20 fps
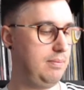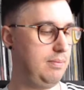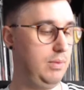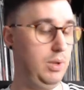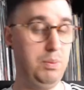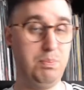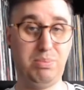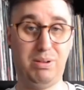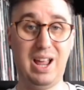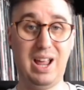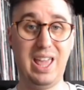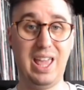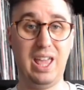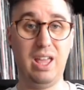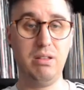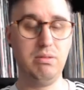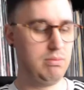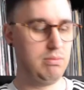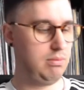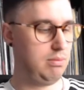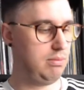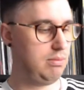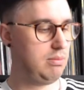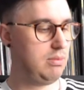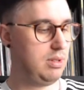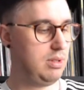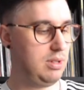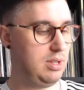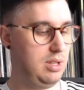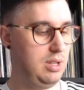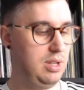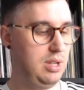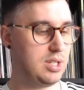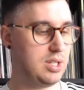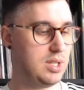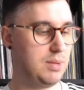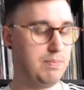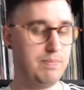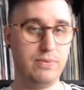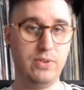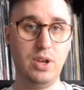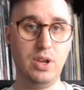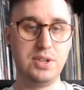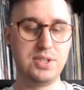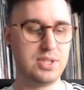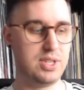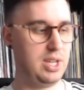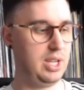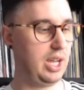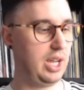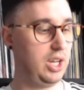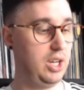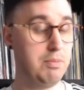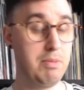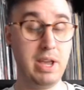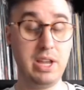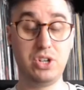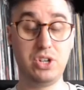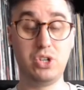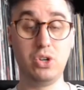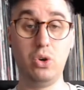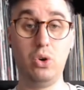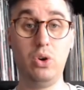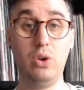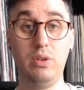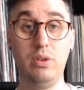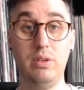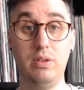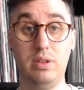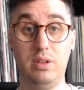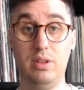you play it is the first thing, and you make sure